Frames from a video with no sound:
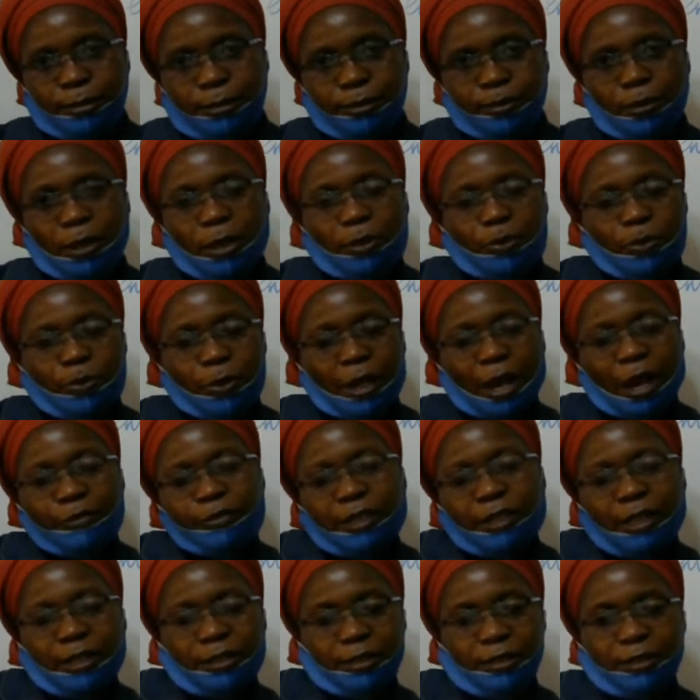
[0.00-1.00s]
maybe
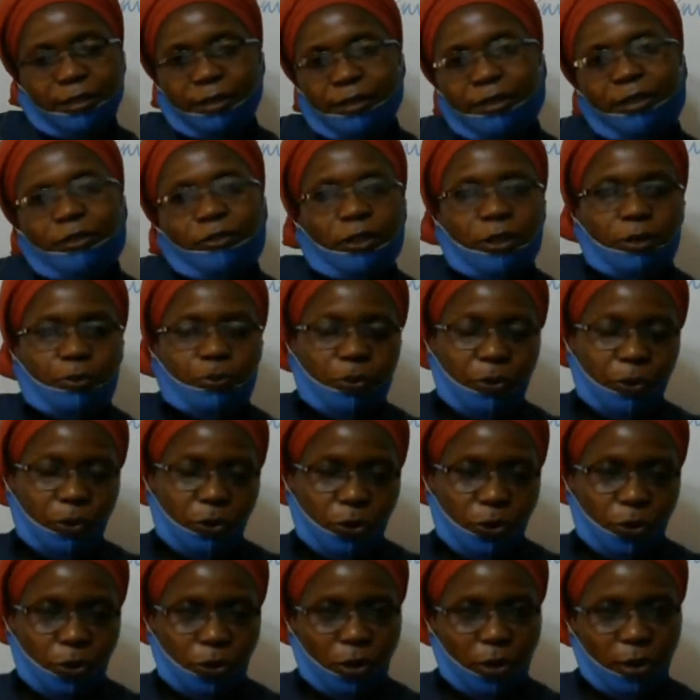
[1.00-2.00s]
after this given
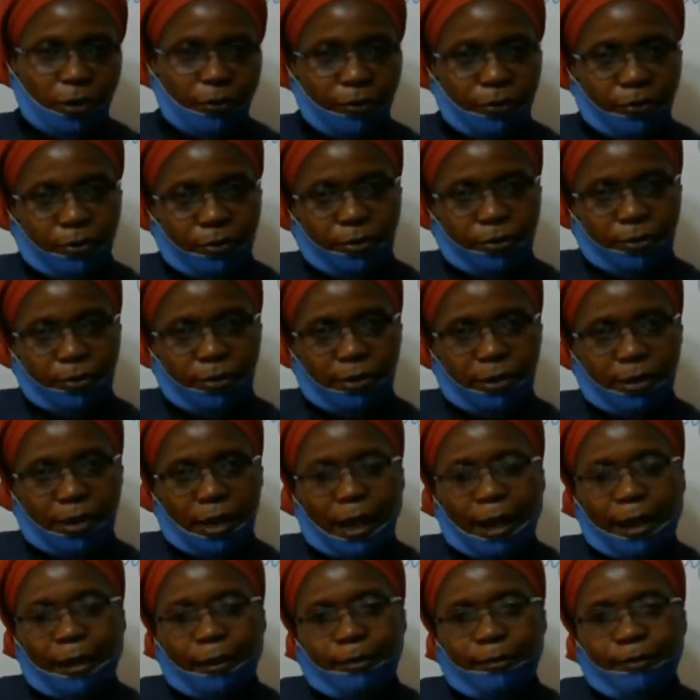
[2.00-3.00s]
period of
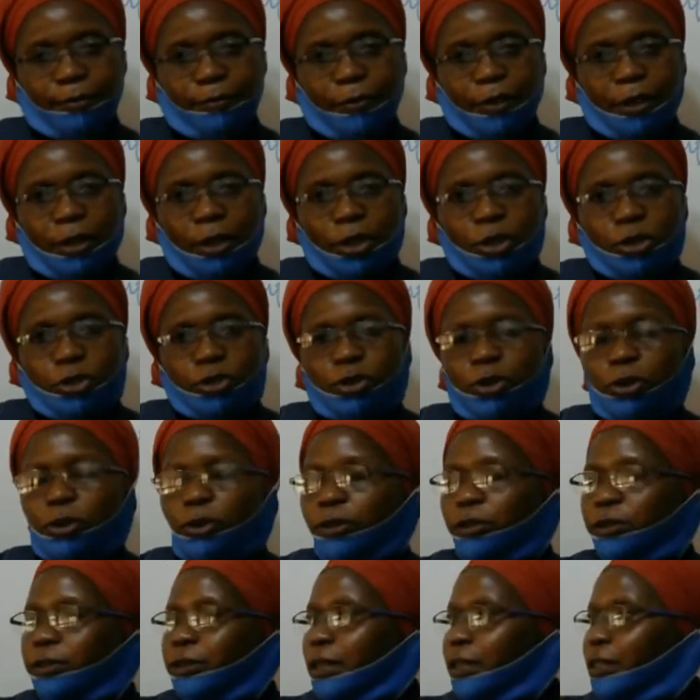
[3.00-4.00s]
time.
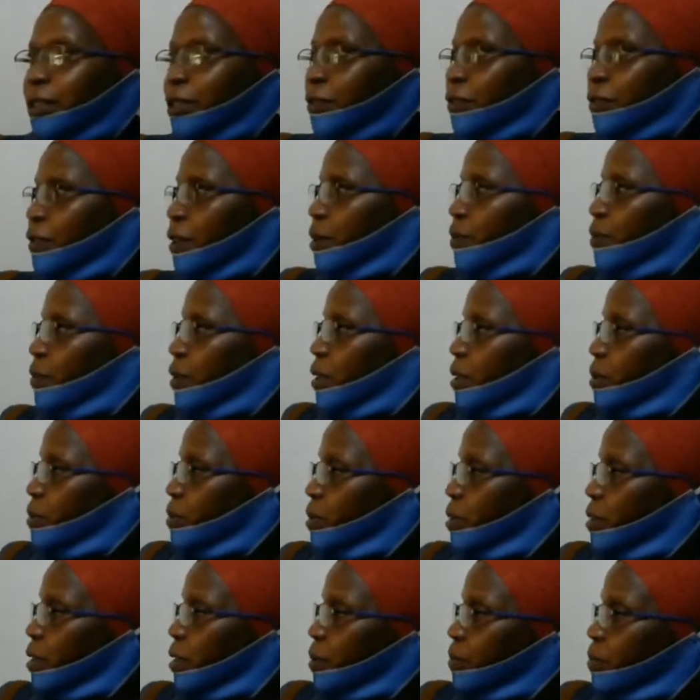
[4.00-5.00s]
So they give
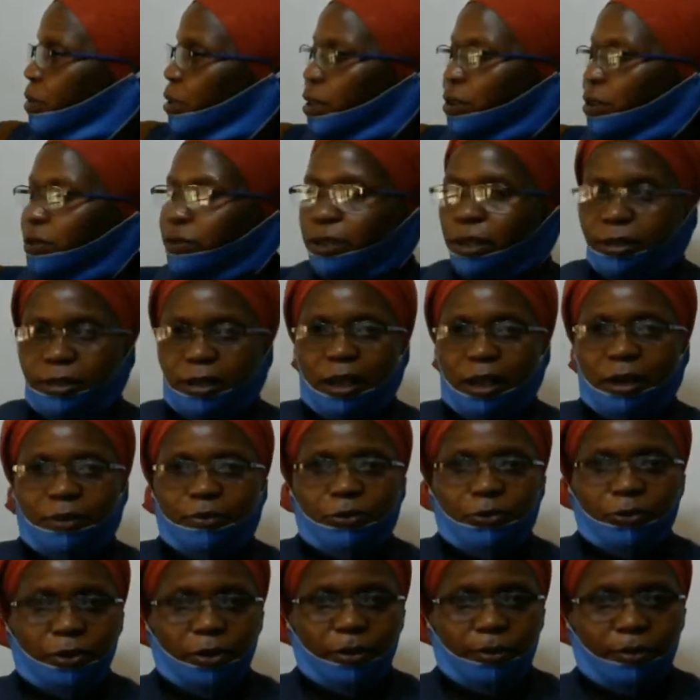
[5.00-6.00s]
themselves a
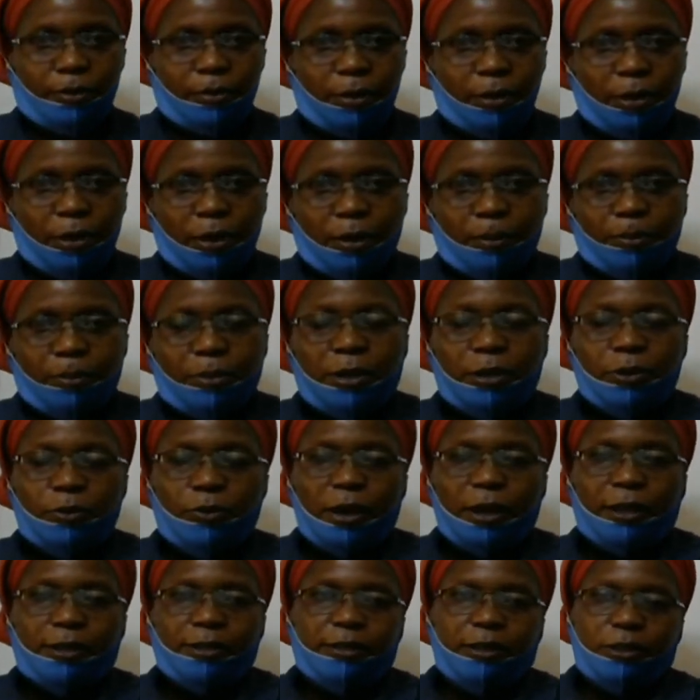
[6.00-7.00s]
time frame.
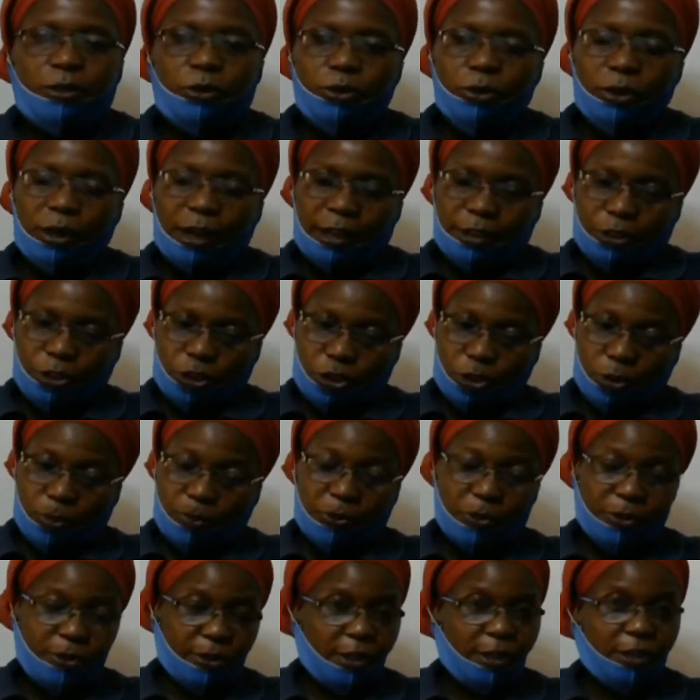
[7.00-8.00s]
Meanwhile, they look at your
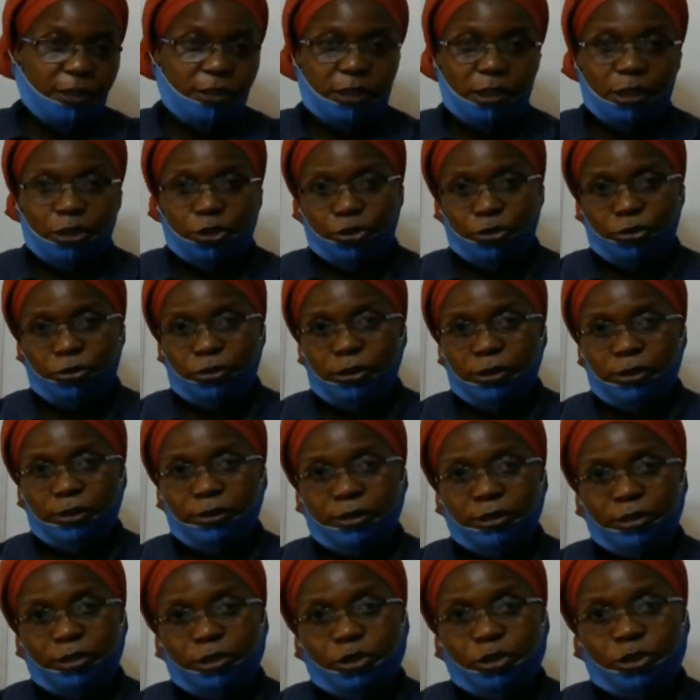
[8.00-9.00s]
presentation in
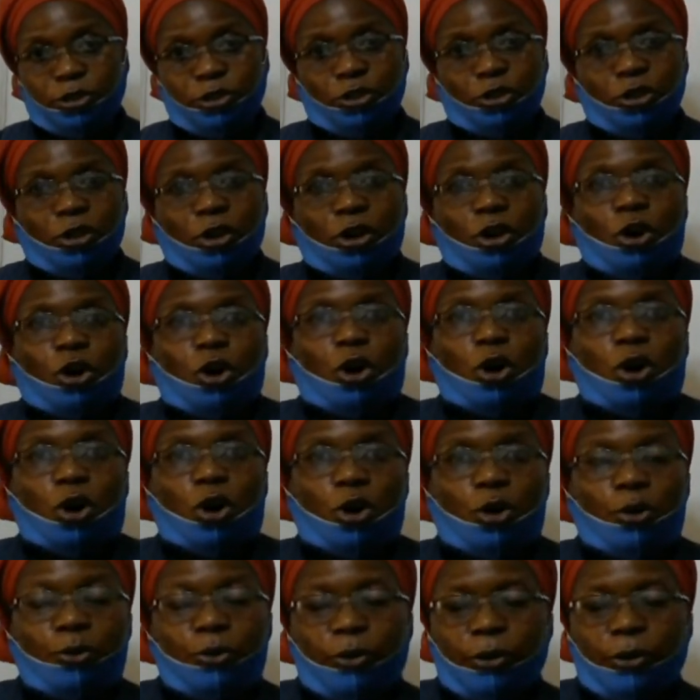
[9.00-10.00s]
this
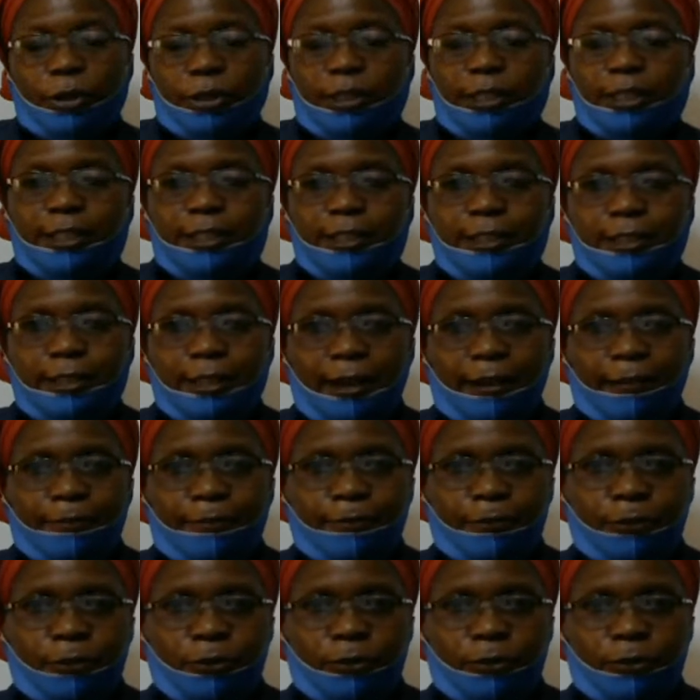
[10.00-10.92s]
oral interview.